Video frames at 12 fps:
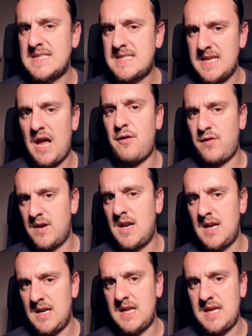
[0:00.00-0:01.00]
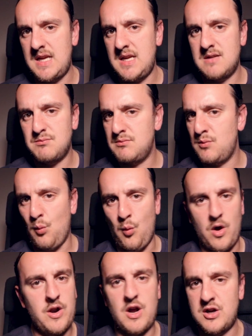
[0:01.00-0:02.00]
Definitely
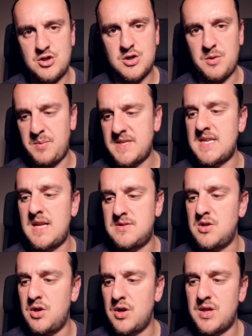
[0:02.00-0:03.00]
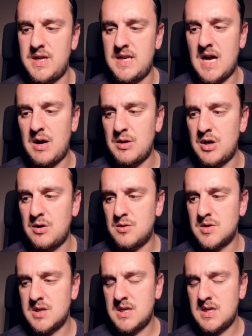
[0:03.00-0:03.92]
100% earthy now though.